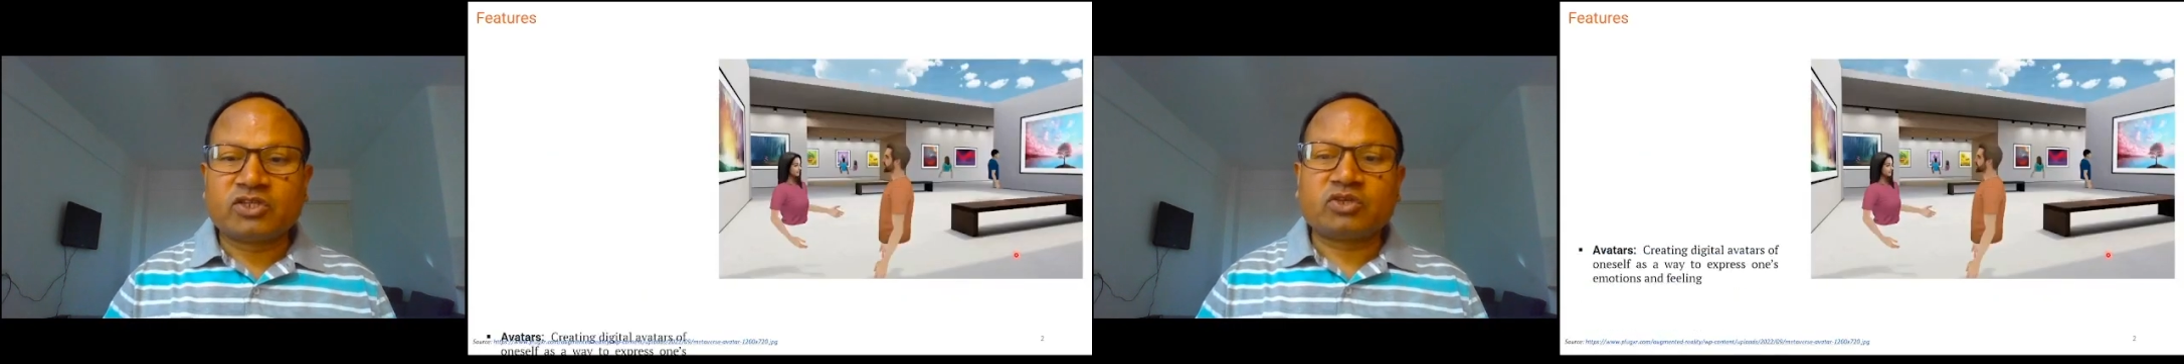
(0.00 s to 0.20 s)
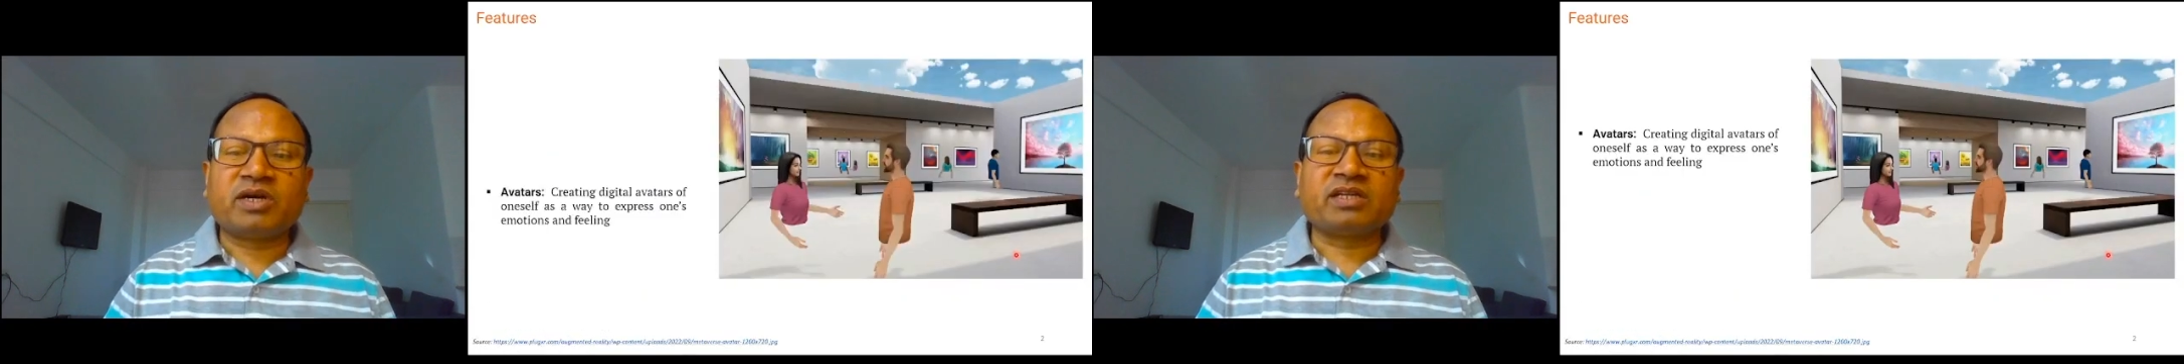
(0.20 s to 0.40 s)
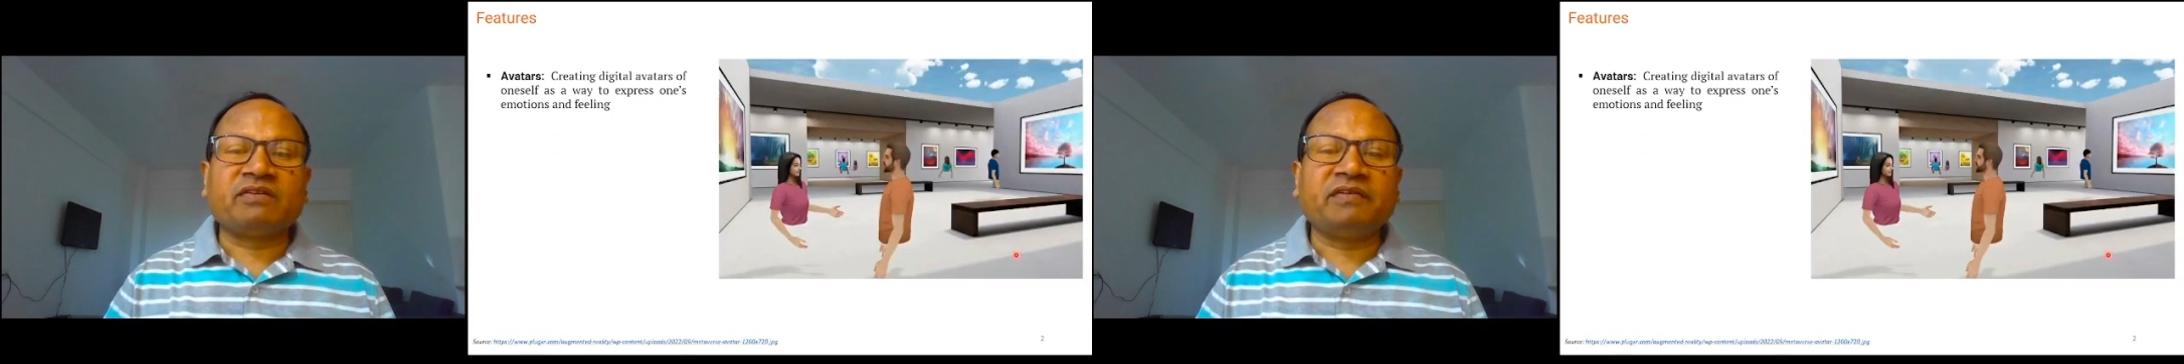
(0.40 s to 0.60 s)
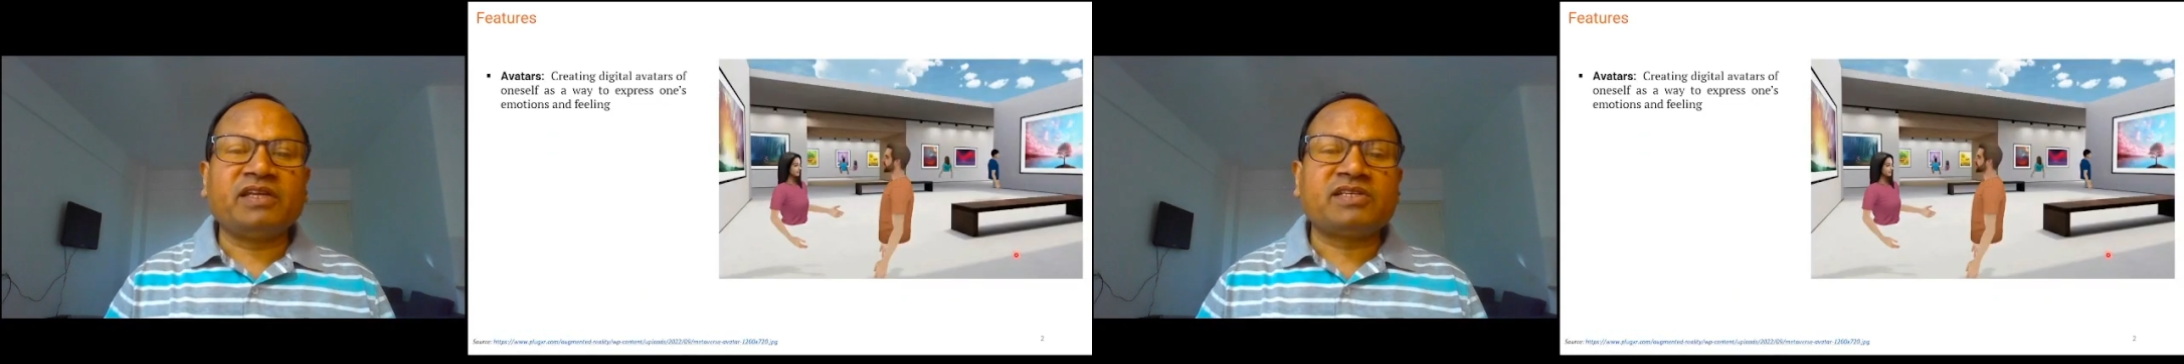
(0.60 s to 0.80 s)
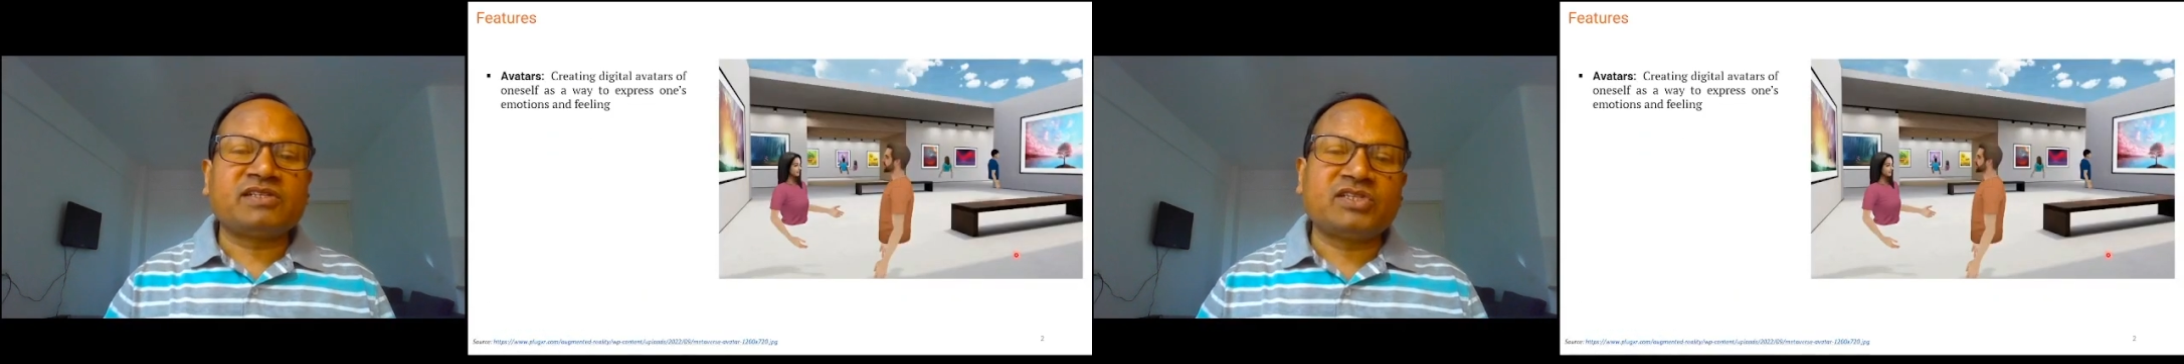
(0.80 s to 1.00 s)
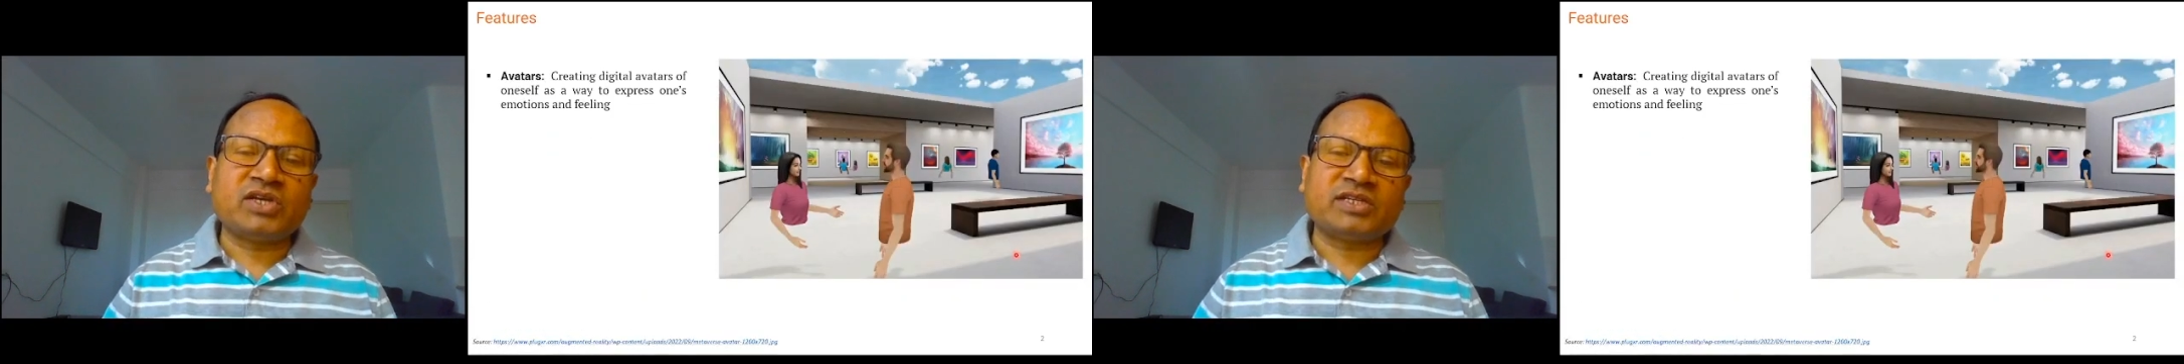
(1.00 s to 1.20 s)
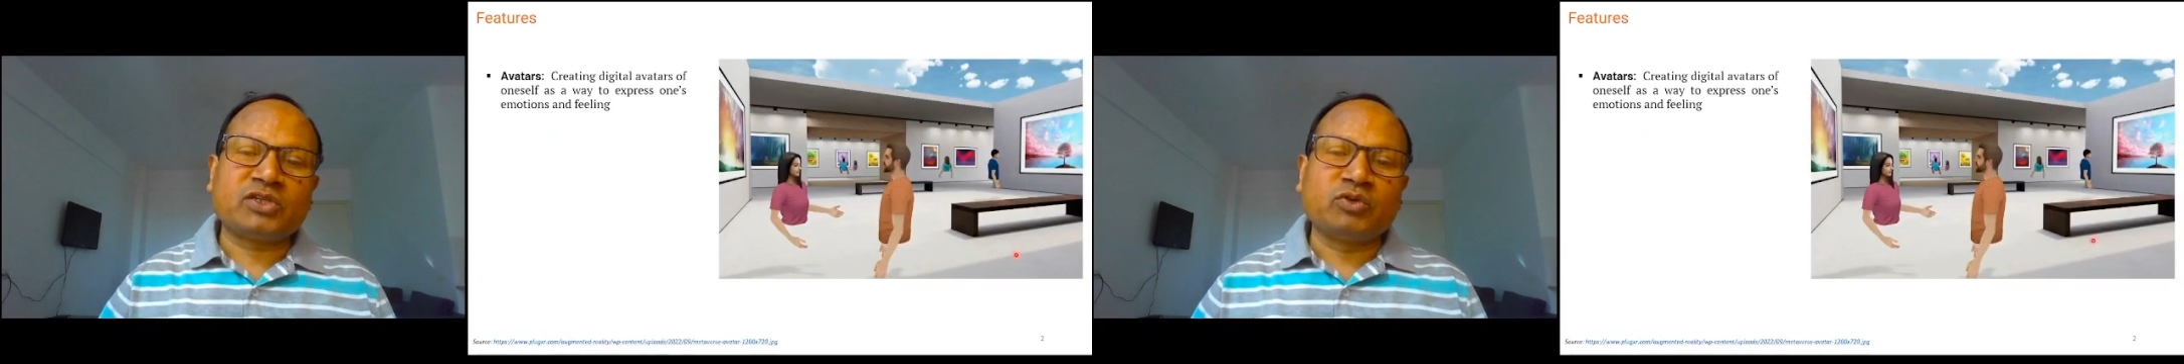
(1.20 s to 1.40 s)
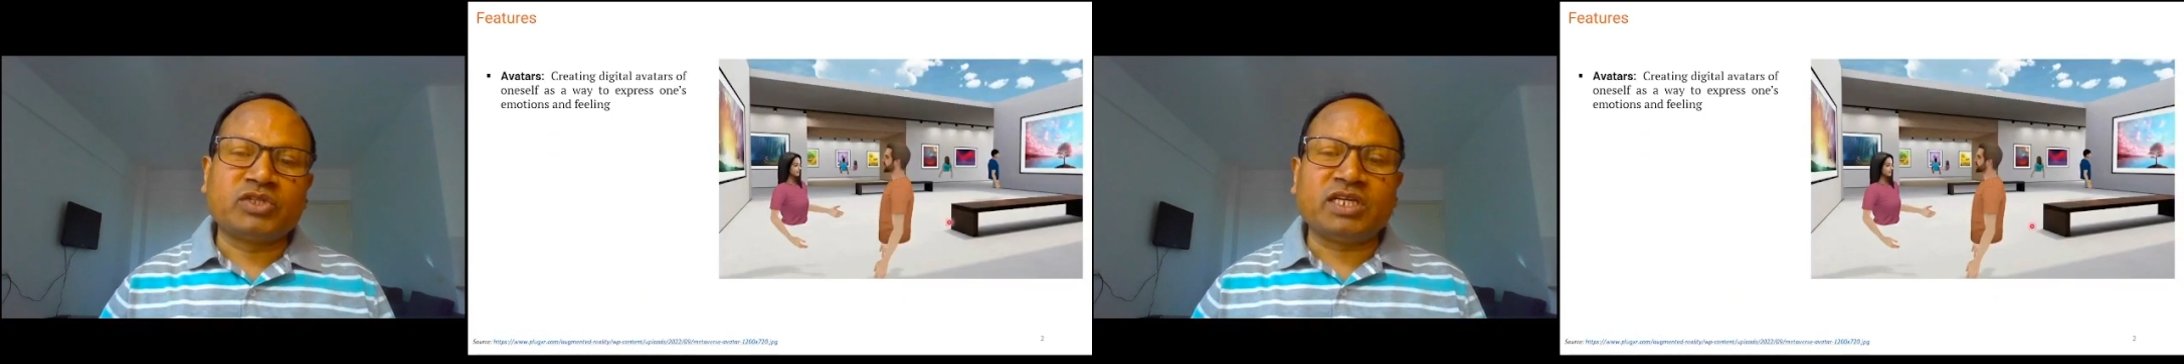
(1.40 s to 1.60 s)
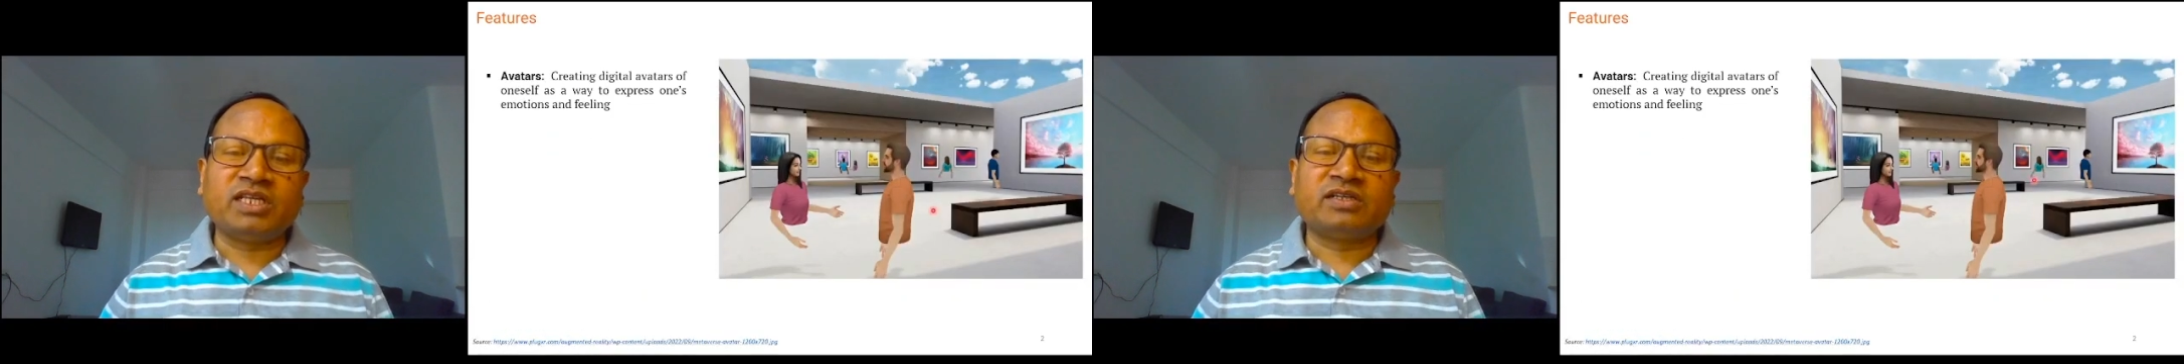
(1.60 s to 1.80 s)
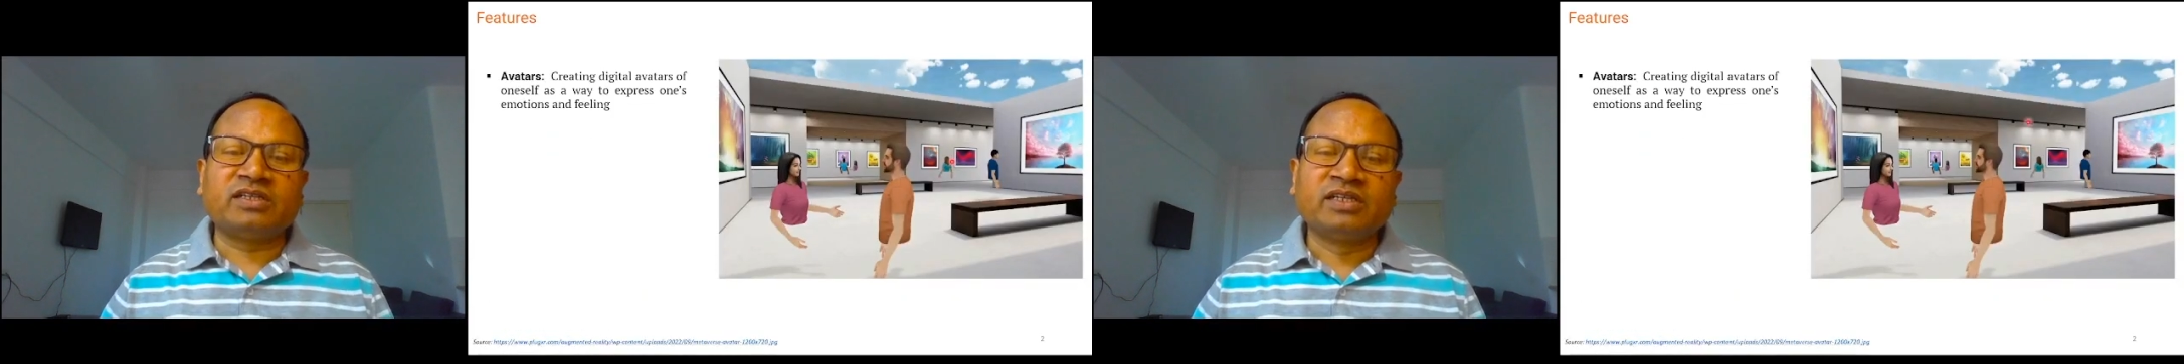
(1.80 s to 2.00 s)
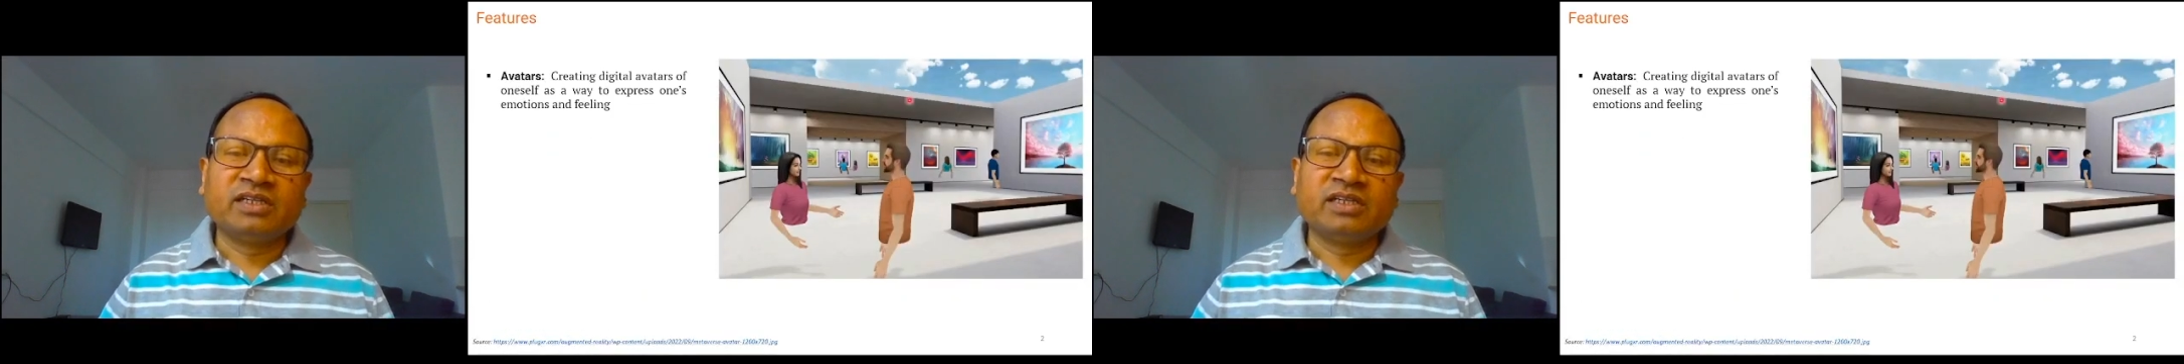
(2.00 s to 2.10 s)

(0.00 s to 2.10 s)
So what are the features? As you see the